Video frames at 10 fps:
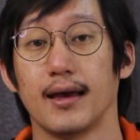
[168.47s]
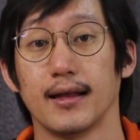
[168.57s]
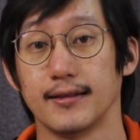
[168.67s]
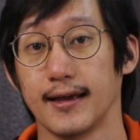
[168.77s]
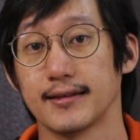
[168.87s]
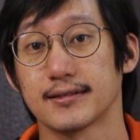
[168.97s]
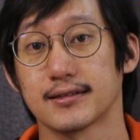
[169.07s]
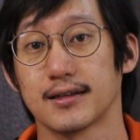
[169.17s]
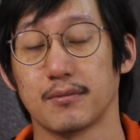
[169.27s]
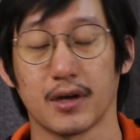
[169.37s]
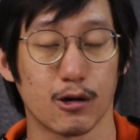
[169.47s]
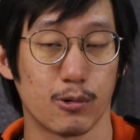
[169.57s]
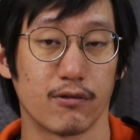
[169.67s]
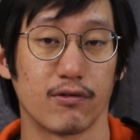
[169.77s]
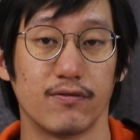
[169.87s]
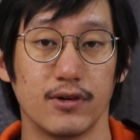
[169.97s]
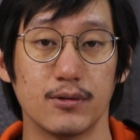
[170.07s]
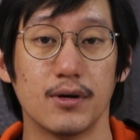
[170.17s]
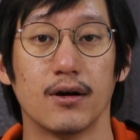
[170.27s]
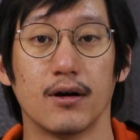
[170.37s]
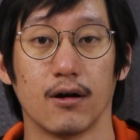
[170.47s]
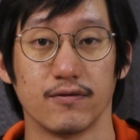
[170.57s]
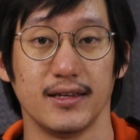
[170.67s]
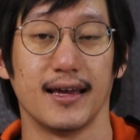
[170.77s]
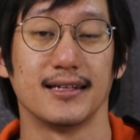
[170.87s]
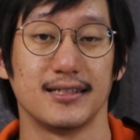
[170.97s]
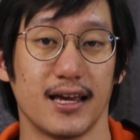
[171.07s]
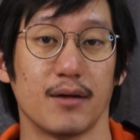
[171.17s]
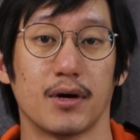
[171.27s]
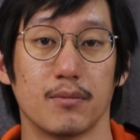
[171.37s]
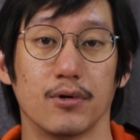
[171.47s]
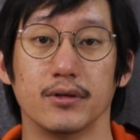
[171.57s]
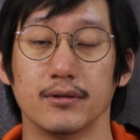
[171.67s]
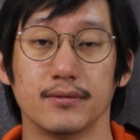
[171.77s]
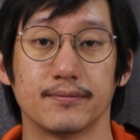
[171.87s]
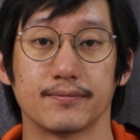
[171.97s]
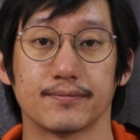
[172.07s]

And that's my quick review of the SAMR model.